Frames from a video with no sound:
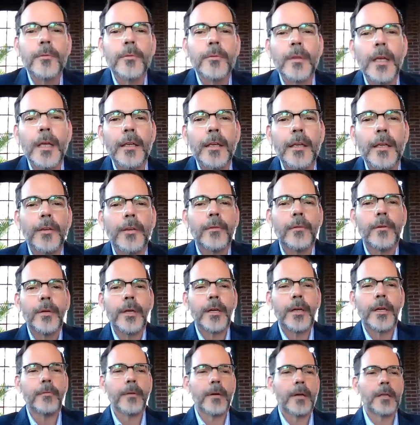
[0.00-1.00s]
Thank you,
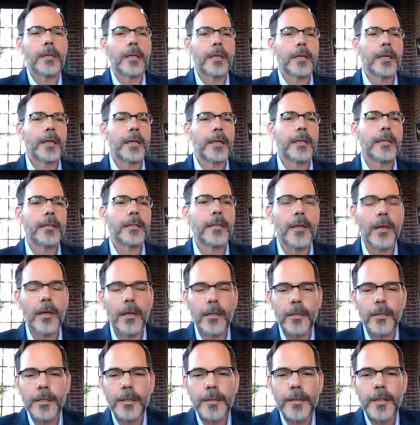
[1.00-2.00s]
Ivana and
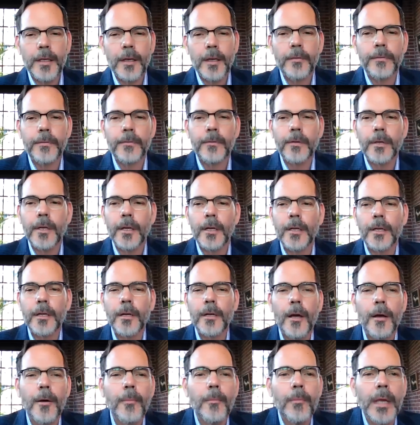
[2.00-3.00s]
Alicia
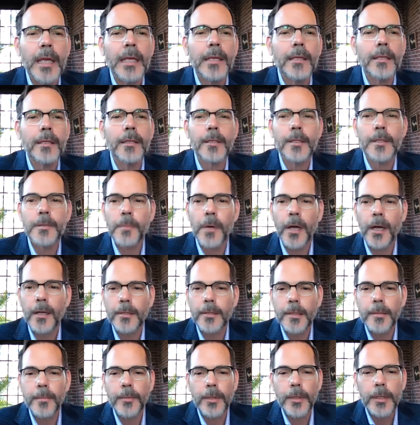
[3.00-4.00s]
for um, making this
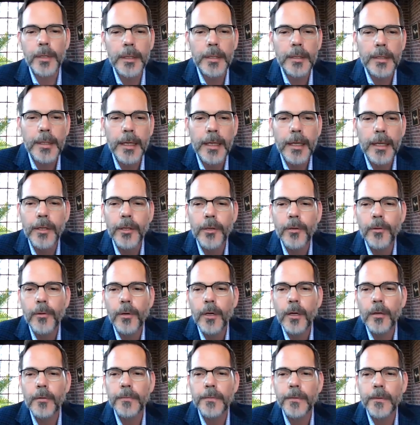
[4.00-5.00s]
possible. And thank you
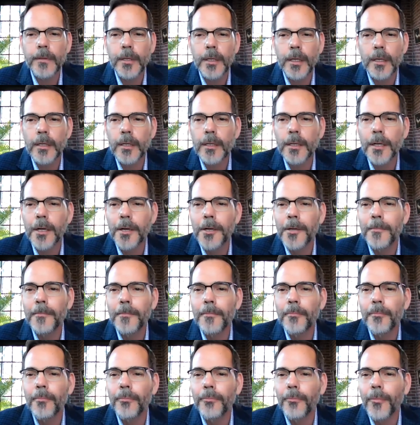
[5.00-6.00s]
all for
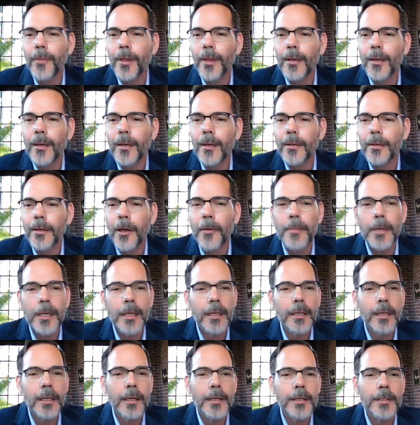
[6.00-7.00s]
um,
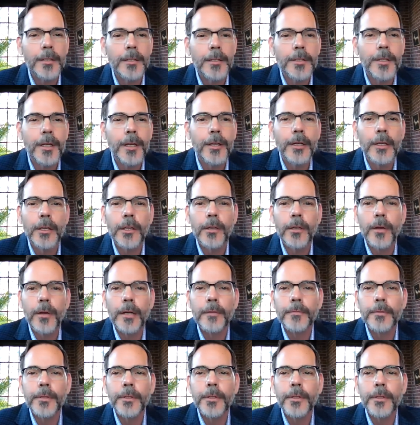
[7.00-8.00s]
coming and sharing your
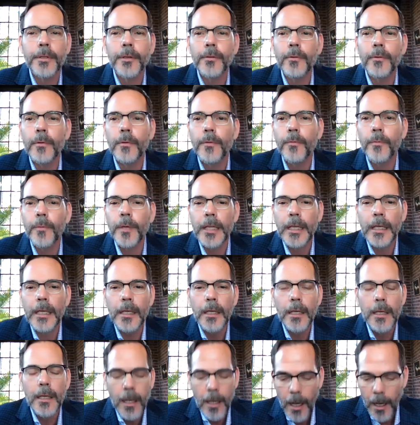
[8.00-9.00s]
afternoon with me.
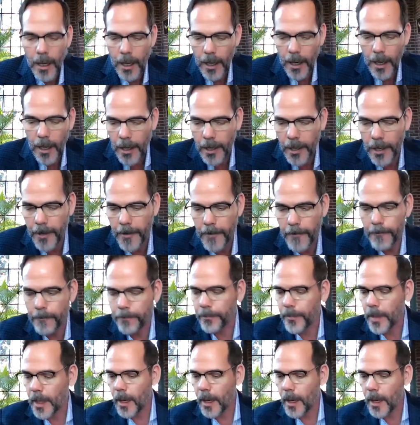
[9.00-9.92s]
Um,